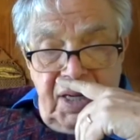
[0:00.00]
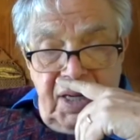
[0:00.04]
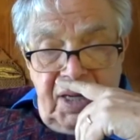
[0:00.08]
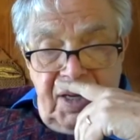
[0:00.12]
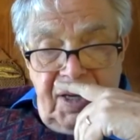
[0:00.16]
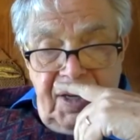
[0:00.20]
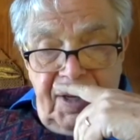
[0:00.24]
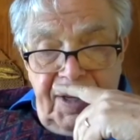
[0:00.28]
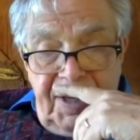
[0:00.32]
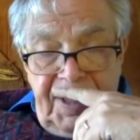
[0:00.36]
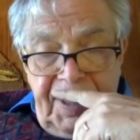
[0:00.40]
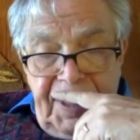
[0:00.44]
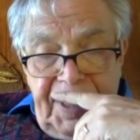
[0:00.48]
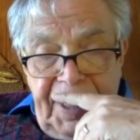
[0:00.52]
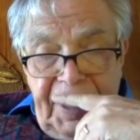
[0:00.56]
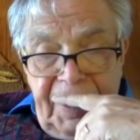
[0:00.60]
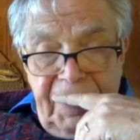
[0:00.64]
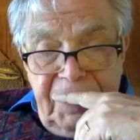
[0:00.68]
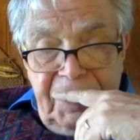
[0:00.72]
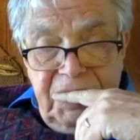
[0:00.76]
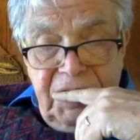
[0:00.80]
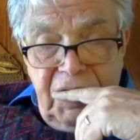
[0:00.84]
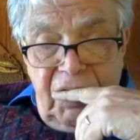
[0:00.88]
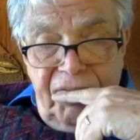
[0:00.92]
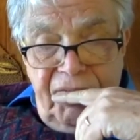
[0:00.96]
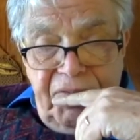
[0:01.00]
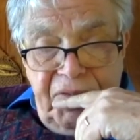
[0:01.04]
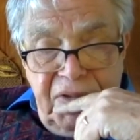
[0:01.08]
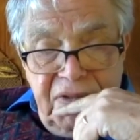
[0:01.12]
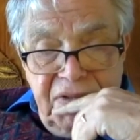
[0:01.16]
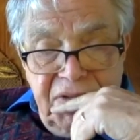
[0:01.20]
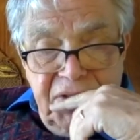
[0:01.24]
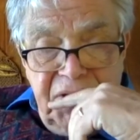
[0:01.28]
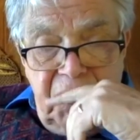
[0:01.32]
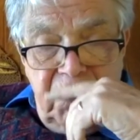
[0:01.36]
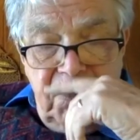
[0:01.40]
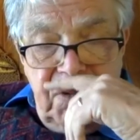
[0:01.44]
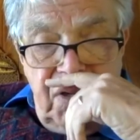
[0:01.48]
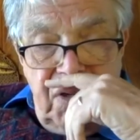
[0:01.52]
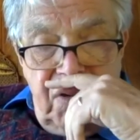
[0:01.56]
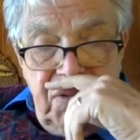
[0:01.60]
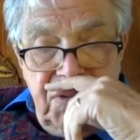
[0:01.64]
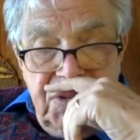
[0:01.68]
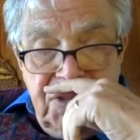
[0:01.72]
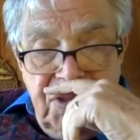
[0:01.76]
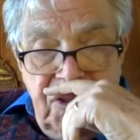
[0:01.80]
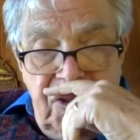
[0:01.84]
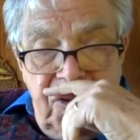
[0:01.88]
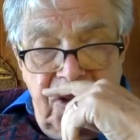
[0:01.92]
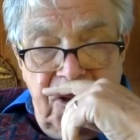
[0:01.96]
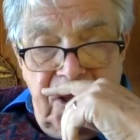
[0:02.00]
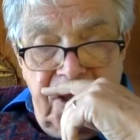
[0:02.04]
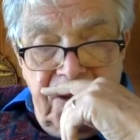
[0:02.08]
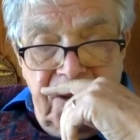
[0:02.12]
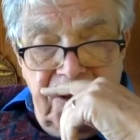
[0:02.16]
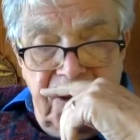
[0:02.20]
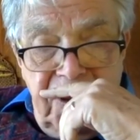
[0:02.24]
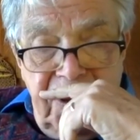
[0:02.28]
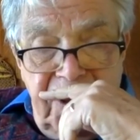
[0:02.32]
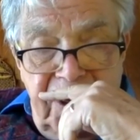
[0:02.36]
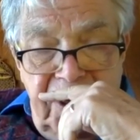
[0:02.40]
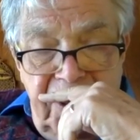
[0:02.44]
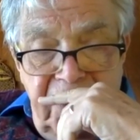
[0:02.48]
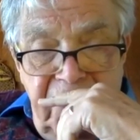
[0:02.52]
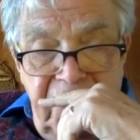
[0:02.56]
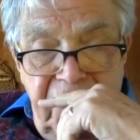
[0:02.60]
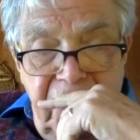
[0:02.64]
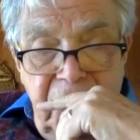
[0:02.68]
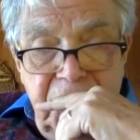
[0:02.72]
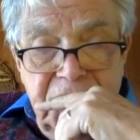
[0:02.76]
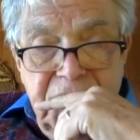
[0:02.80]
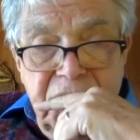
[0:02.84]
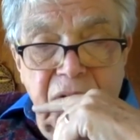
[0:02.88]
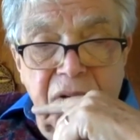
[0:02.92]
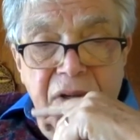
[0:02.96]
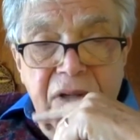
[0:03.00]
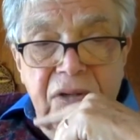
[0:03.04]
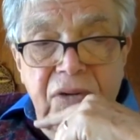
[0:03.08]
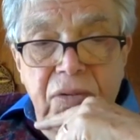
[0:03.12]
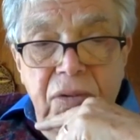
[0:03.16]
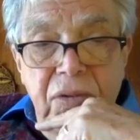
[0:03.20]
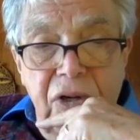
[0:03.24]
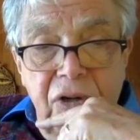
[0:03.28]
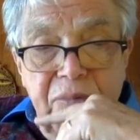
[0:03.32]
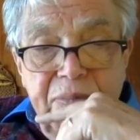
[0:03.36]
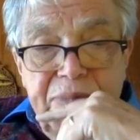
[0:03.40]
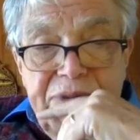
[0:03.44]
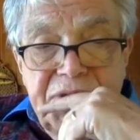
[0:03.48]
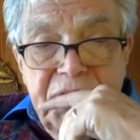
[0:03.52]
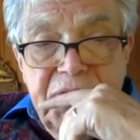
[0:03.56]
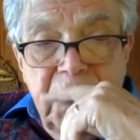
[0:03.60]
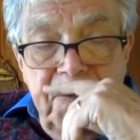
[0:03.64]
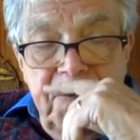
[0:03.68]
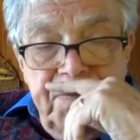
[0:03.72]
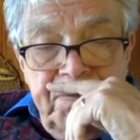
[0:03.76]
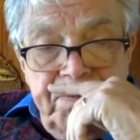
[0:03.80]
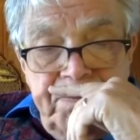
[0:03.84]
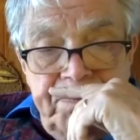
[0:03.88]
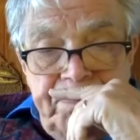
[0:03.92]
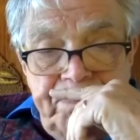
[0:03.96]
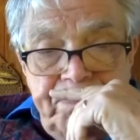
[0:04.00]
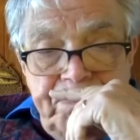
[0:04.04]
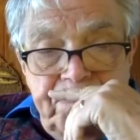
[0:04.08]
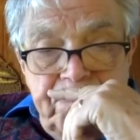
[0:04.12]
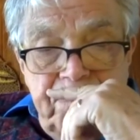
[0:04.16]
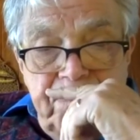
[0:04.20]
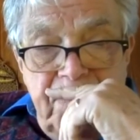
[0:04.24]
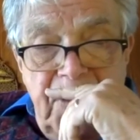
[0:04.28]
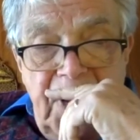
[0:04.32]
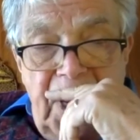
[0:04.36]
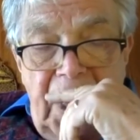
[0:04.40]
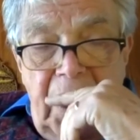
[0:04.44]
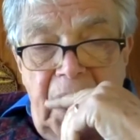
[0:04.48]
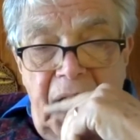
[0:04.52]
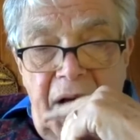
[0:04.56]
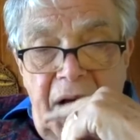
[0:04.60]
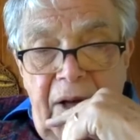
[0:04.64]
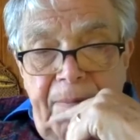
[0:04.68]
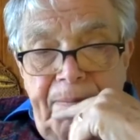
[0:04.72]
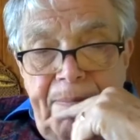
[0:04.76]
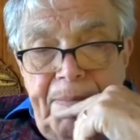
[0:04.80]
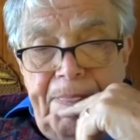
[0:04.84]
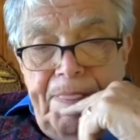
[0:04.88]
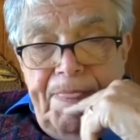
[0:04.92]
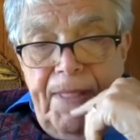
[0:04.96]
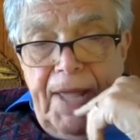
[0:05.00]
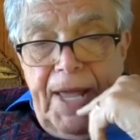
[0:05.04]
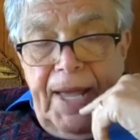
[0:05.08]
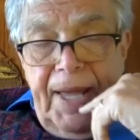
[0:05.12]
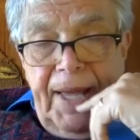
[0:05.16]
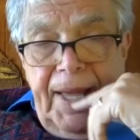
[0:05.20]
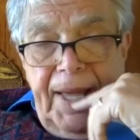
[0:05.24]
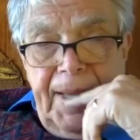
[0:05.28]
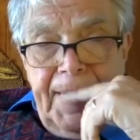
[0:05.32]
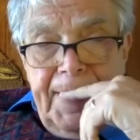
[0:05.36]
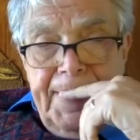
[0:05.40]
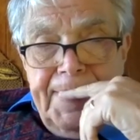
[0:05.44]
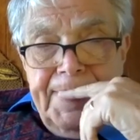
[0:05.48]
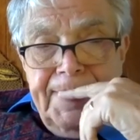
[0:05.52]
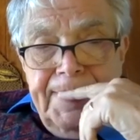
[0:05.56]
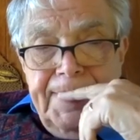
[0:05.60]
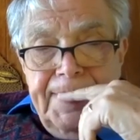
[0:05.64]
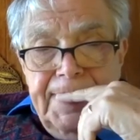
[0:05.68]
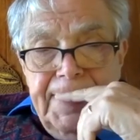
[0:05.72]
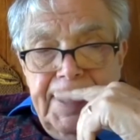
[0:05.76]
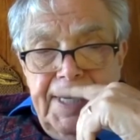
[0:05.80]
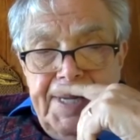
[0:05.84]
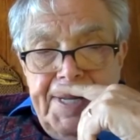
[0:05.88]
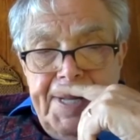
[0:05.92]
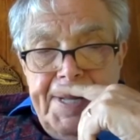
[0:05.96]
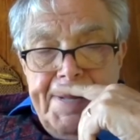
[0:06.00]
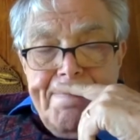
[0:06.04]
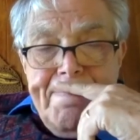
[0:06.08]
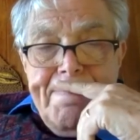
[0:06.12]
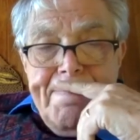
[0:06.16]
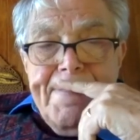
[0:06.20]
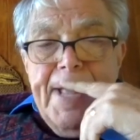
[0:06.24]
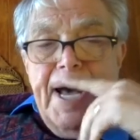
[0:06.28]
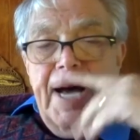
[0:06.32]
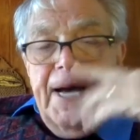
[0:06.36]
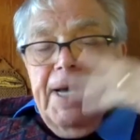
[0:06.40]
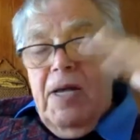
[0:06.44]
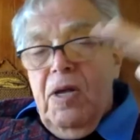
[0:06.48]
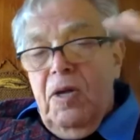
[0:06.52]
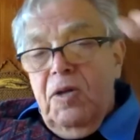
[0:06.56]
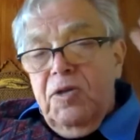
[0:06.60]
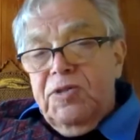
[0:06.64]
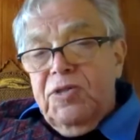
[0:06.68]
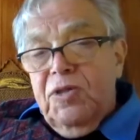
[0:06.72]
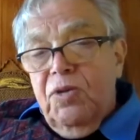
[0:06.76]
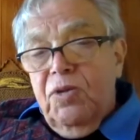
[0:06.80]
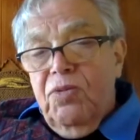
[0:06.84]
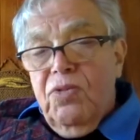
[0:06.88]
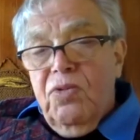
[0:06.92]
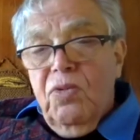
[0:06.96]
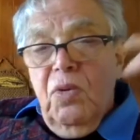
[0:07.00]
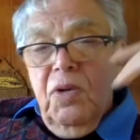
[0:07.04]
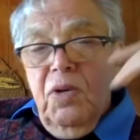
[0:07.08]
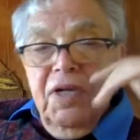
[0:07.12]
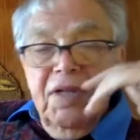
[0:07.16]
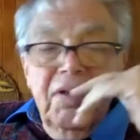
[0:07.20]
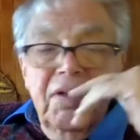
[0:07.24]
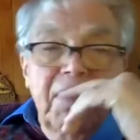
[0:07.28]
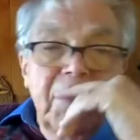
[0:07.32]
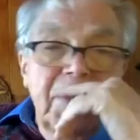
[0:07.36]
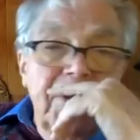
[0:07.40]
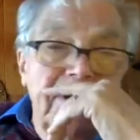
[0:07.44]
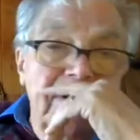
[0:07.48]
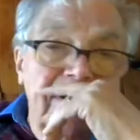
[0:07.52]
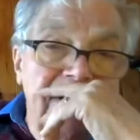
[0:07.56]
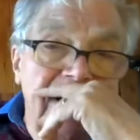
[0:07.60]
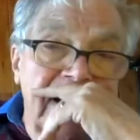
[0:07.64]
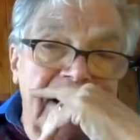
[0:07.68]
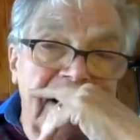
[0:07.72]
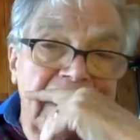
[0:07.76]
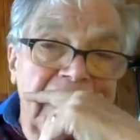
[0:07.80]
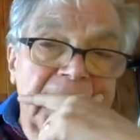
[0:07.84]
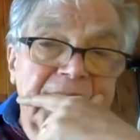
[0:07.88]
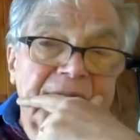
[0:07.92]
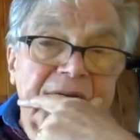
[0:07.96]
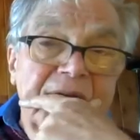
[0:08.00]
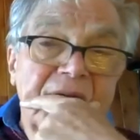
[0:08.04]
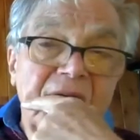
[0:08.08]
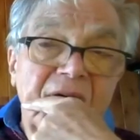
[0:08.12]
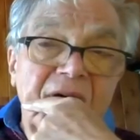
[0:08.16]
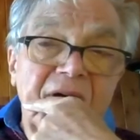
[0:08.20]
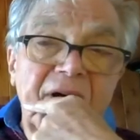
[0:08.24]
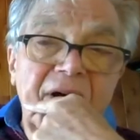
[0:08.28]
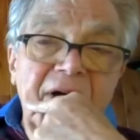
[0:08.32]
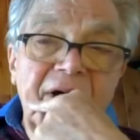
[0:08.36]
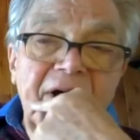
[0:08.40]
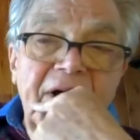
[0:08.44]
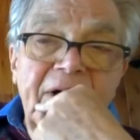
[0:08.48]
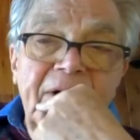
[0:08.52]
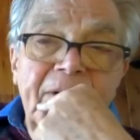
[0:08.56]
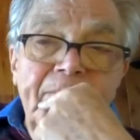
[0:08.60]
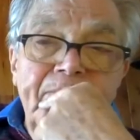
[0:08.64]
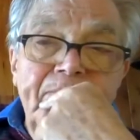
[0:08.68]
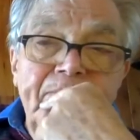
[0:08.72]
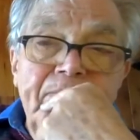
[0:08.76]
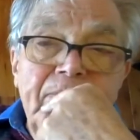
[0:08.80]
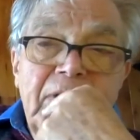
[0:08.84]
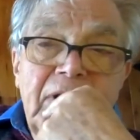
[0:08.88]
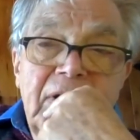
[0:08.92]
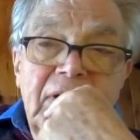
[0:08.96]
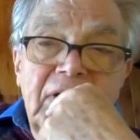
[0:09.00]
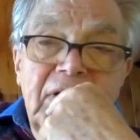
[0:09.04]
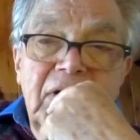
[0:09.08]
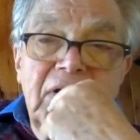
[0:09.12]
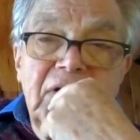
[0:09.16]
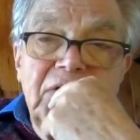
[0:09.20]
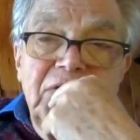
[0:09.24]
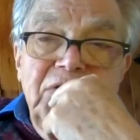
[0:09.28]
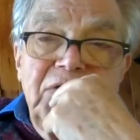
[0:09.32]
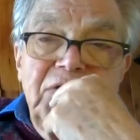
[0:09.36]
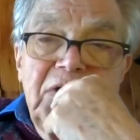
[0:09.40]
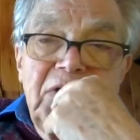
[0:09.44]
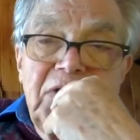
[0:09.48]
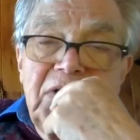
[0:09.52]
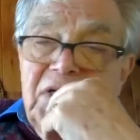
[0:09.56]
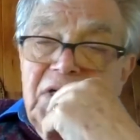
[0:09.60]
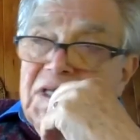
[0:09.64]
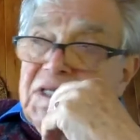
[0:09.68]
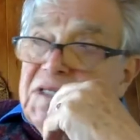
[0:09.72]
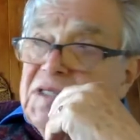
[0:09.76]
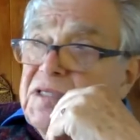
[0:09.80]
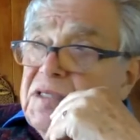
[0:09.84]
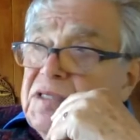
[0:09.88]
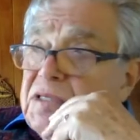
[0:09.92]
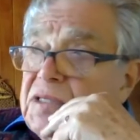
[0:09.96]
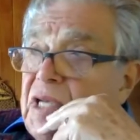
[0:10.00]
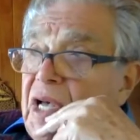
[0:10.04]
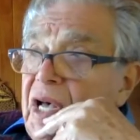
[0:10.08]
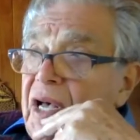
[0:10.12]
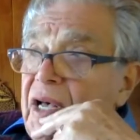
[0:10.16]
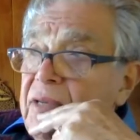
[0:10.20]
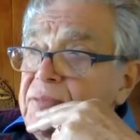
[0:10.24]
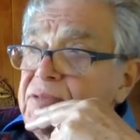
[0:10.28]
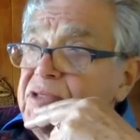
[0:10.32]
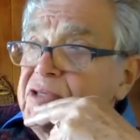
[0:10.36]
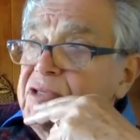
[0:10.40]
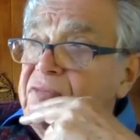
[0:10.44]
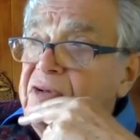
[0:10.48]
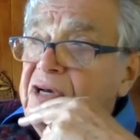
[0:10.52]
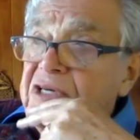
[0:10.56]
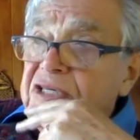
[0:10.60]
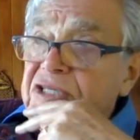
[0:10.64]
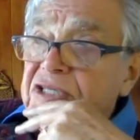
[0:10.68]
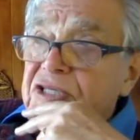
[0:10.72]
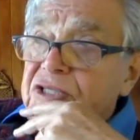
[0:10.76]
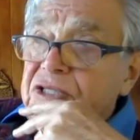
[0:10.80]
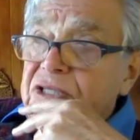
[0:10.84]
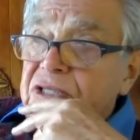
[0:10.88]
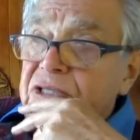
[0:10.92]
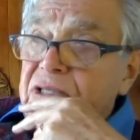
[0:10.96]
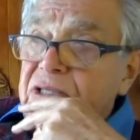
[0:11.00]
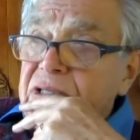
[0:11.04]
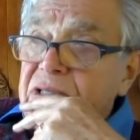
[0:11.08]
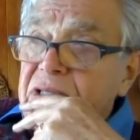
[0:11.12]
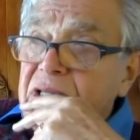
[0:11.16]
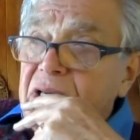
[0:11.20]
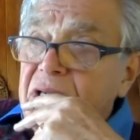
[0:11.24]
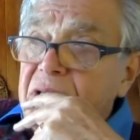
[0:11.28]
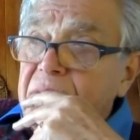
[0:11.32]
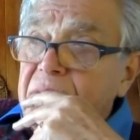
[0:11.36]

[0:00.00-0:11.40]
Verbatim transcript: uh, and so forth. So those are uh, those are groups, mm-hmm. um, and um, I also thought that um, Gillian's observation